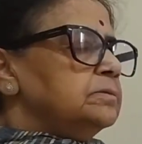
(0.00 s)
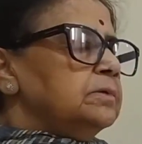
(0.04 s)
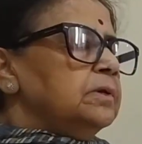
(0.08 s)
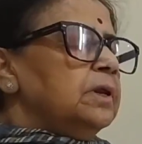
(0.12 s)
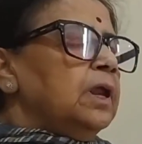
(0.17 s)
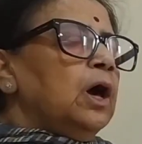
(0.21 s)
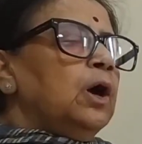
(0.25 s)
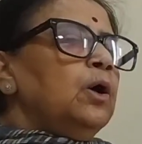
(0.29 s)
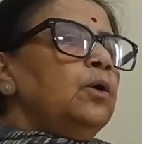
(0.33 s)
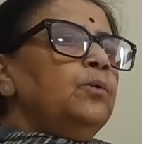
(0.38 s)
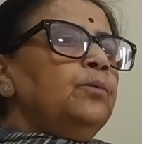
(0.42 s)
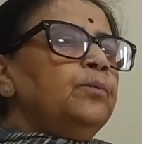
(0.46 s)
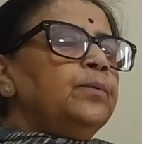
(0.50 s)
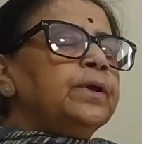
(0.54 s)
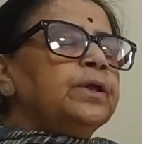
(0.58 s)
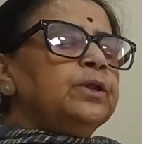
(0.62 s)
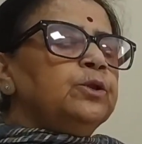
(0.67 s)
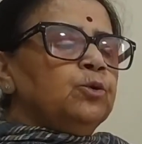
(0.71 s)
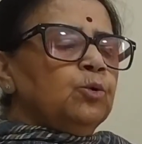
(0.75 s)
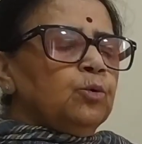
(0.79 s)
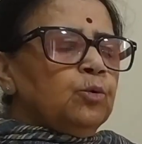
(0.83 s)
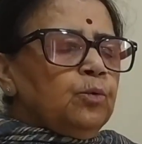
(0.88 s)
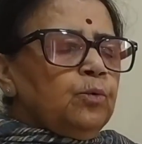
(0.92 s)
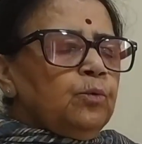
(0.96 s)
Now we
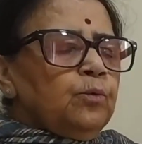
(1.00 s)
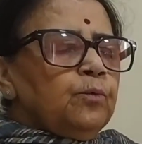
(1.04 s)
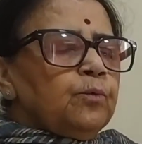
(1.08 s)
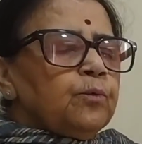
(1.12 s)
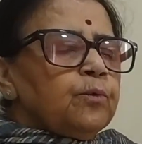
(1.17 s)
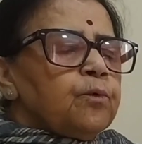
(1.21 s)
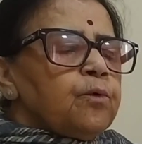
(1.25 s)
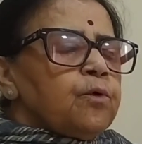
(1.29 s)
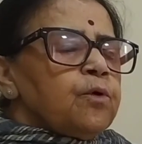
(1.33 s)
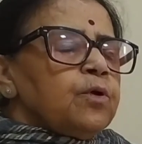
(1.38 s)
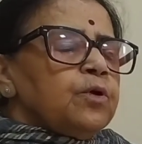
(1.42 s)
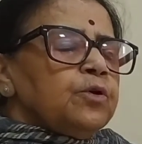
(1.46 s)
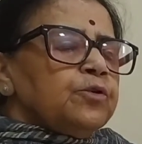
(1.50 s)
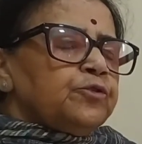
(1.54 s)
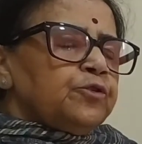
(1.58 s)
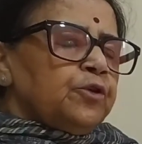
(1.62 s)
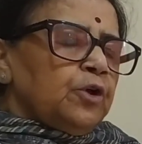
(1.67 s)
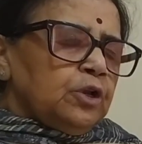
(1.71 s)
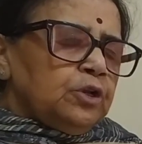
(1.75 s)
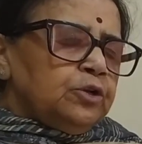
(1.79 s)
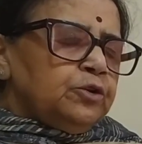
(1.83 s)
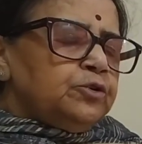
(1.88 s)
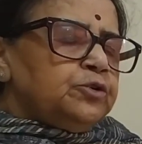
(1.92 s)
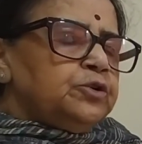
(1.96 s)
know
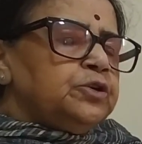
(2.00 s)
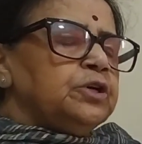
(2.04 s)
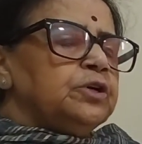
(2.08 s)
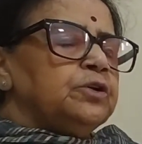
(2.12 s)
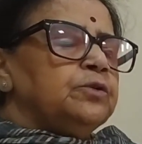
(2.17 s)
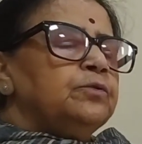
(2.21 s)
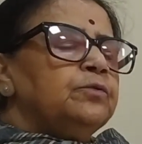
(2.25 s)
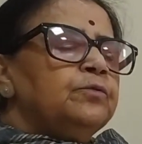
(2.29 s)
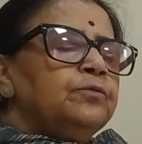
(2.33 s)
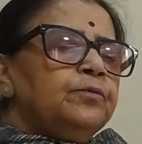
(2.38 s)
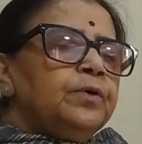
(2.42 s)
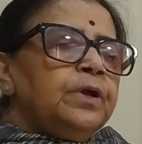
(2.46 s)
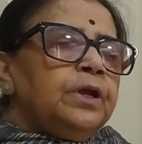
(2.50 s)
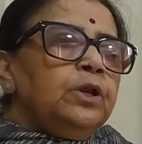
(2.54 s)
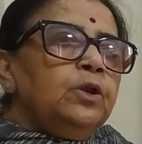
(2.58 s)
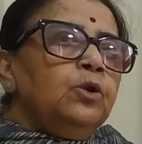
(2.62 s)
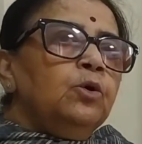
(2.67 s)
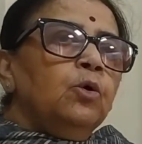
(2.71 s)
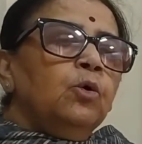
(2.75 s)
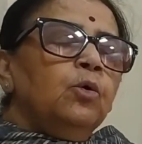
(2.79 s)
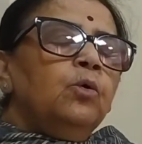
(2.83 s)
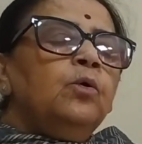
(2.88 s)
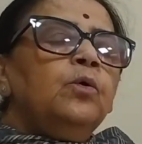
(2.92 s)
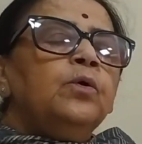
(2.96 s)
solution. We
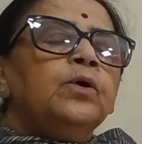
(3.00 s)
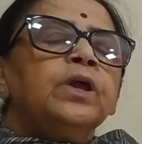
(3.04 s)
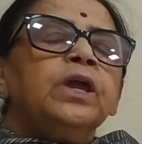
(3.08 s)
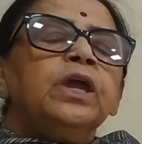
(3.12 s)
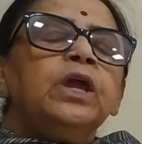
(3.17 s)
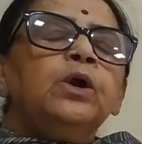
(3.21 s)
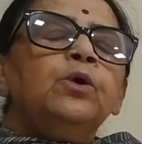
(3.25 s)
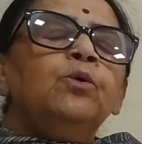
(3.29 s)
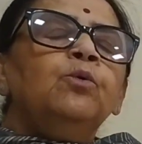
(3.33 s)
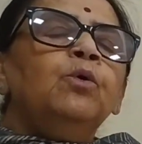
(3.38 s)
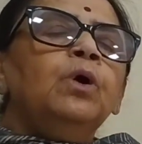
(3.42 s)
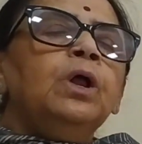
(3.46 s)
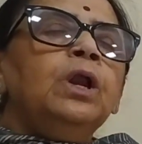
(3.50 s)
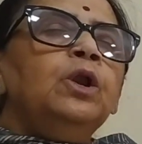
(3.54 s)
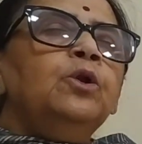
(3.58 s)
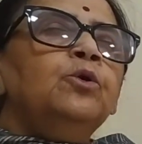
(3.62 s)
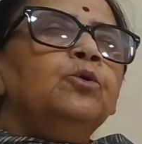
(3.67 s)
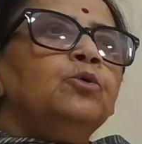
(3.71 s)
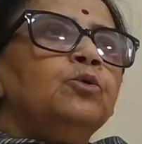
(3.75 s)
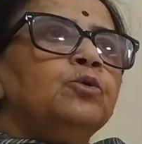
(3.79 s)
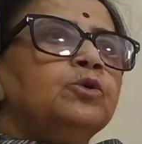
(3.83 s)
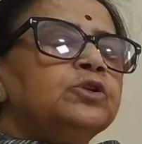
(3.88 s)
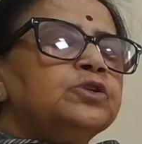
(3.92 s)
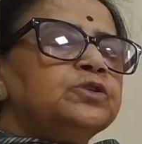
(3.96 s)
know equal
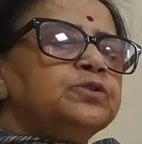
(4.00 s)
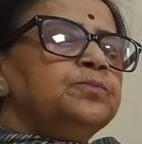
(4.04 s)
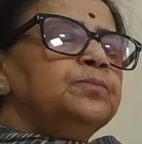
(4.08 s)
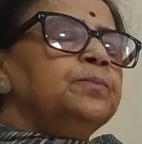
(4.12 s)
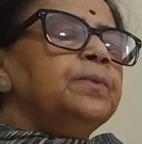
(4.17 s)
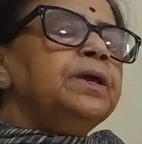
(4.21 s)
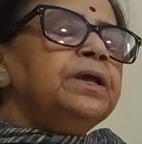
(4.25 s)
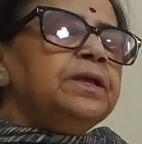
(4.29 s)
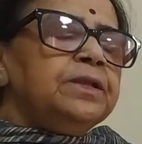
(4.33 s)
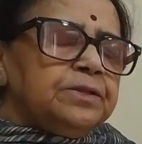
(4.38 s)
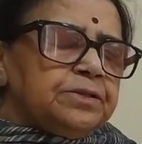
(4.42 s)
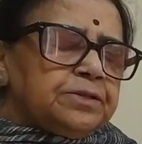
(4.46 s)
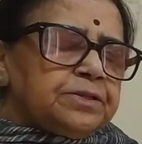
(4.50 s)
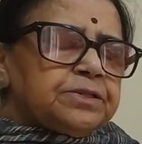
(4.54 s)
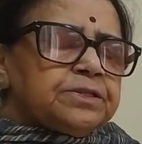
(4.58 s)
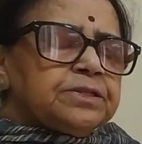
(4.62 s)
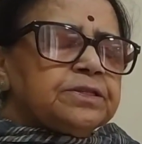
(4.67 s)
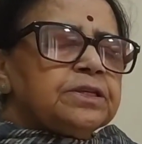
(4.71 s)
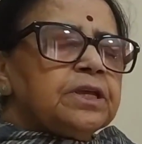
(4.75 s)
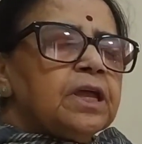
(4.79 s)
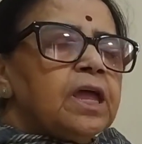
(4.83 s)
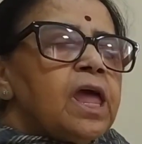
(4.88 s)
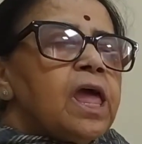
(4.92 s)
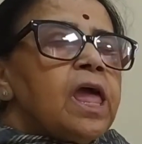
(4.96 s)
roots
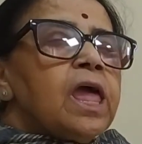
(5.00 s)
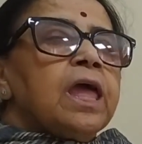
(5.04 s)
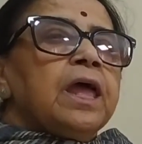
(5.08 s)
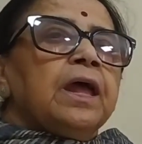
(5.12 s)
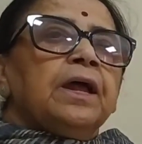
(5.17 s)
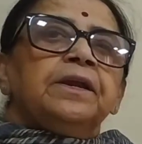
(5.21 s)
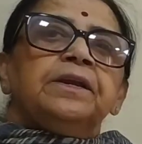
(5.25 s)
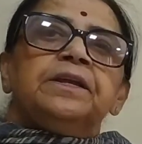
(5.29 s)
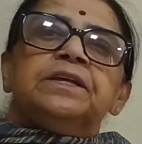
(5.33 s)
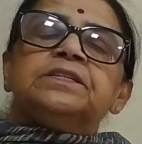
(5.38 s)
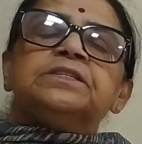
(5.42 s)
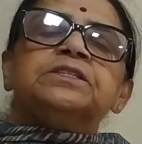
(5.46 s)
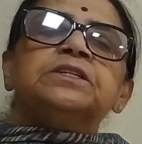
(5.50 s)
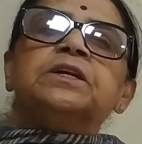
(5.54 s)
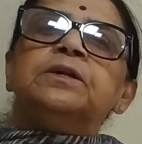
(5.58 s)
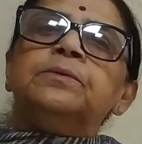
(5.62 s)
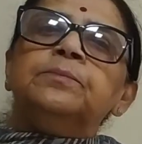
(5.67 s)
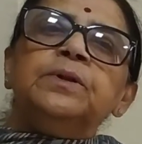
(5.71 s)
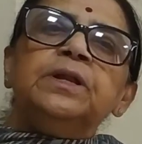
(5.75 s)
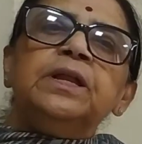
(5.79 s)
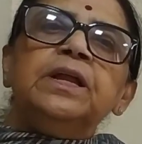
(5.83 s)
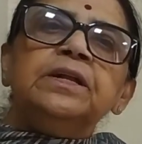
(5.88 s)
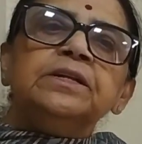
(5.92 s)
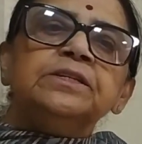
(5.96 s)
means
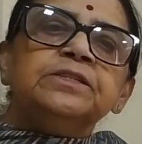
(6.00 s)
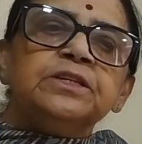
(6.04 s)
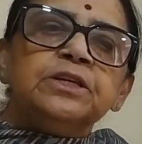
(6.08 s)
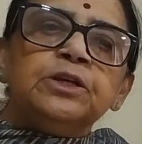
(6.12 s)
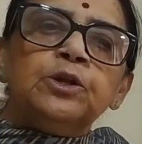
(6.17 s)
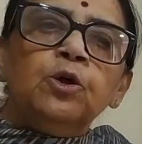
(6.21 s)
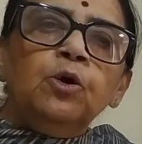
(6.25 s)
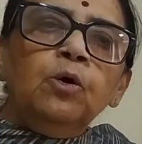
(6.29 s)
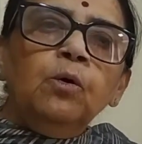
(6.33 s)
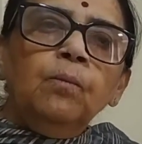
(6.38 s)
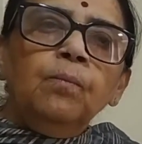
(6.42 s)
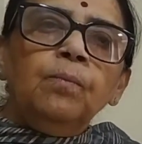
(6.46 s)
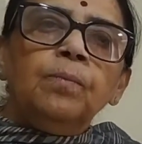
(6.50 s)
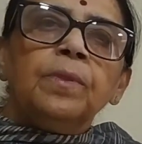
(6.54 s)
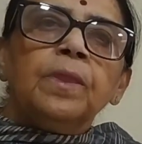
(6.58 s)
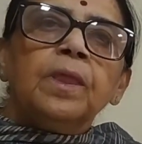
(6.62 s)
discriminant 0.